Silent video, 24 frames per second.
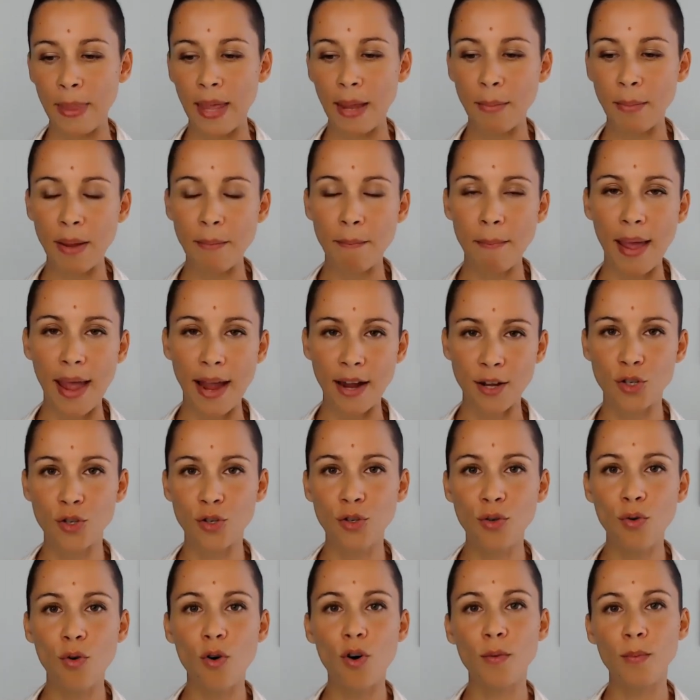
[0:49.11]
Am I back
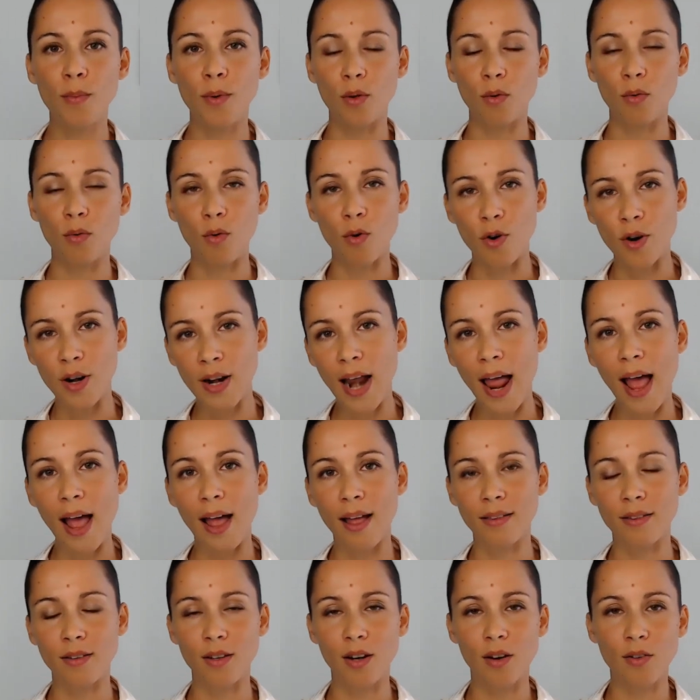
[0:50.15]
to normal or
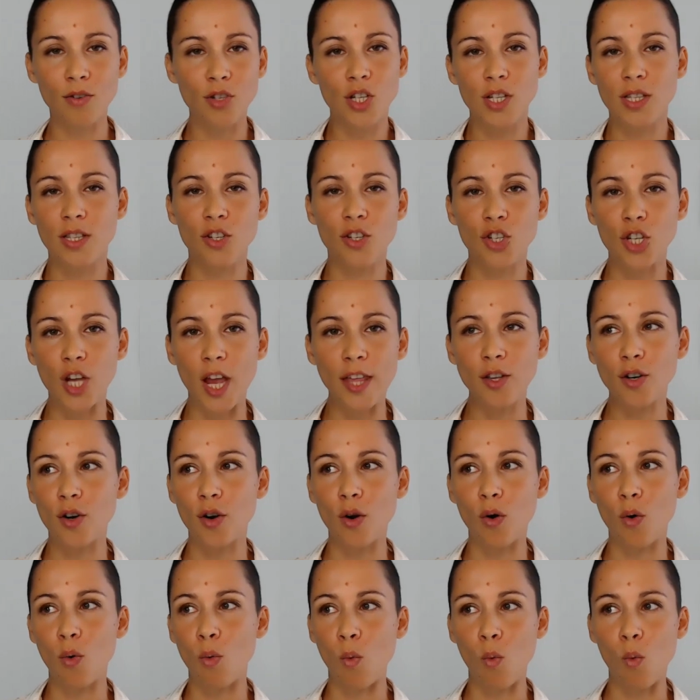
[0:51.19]
not? Just in
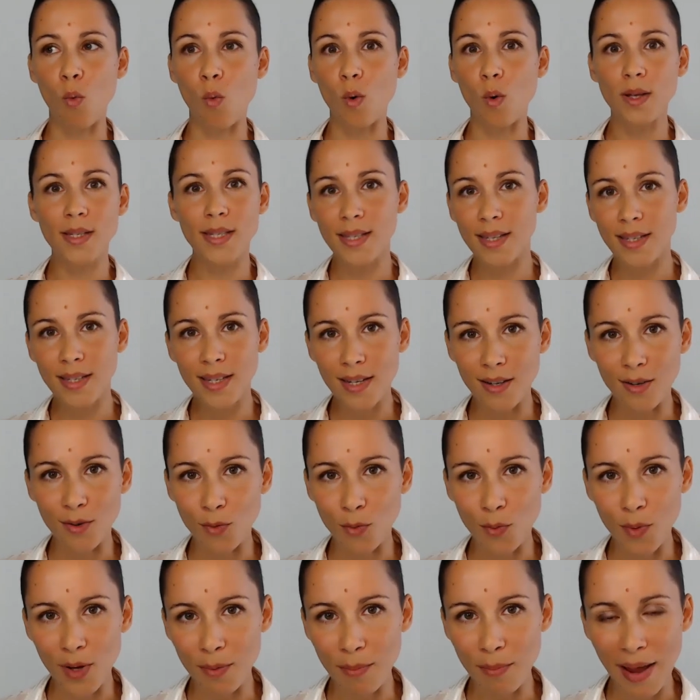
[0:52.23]
general, what's the
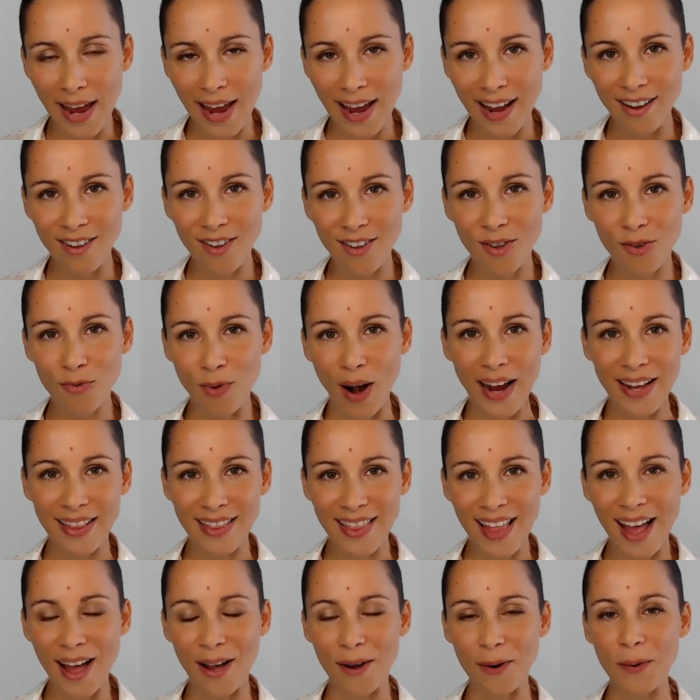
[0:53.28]
deal with my ankle
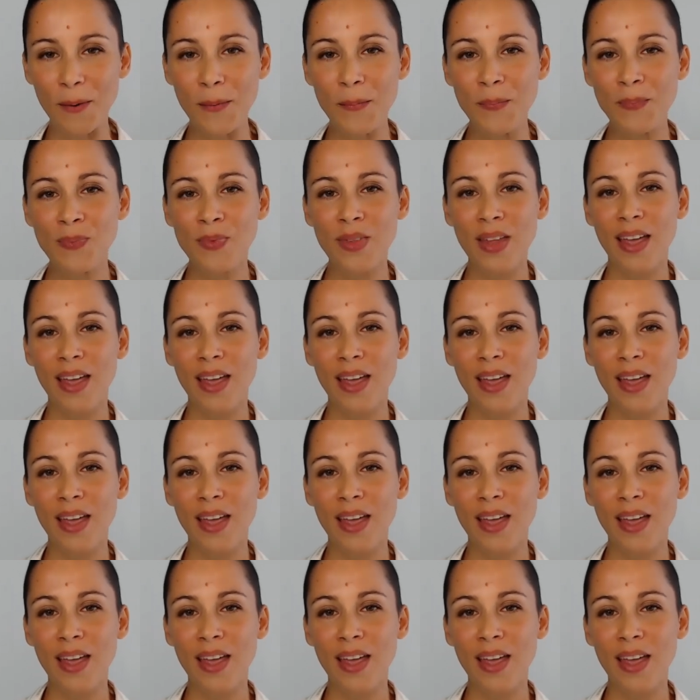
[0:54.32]
right now?